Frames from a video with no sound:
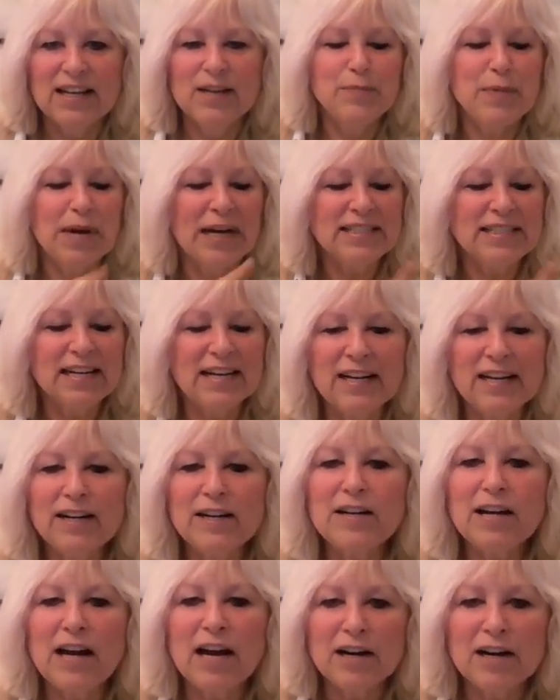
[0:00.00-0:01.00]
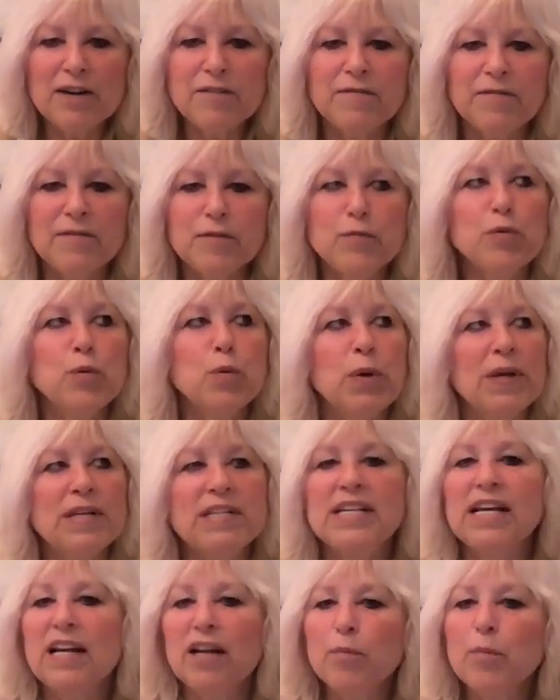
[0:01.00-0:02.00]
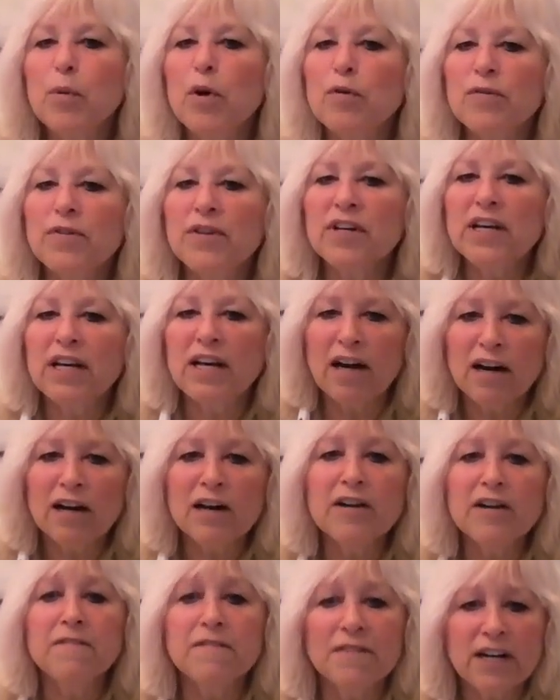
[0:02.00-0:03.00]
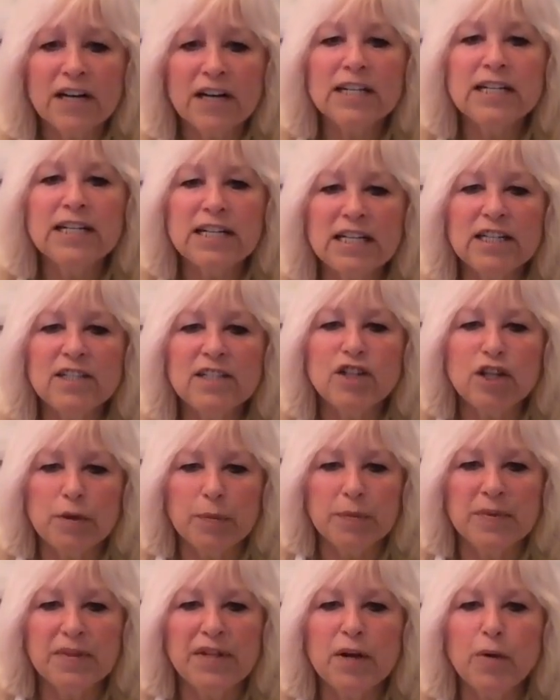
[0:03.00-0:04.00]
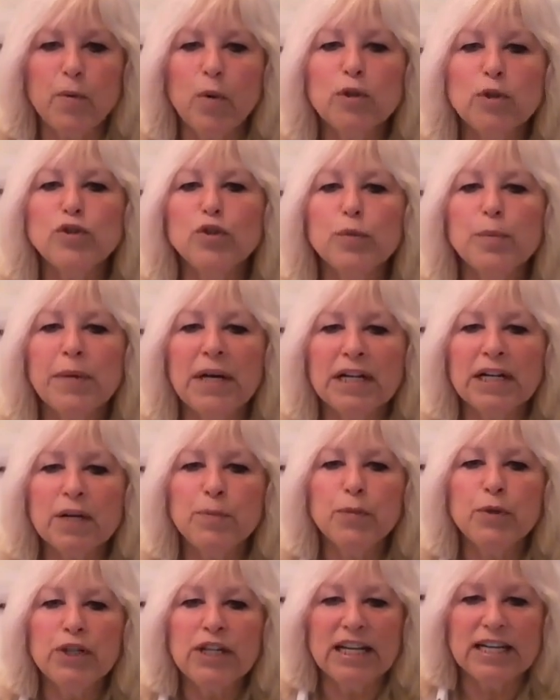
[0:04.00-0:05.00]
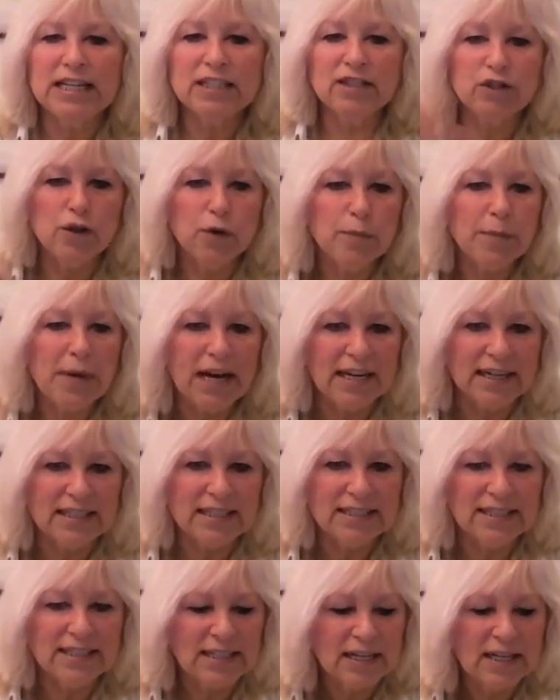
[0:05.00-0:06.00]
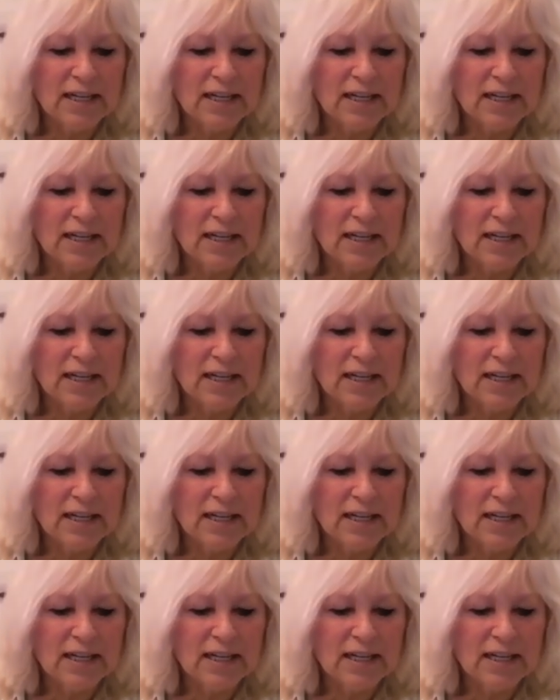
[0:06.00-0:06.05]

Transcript: But with help of the RFID chip, they want to manipulate your mind.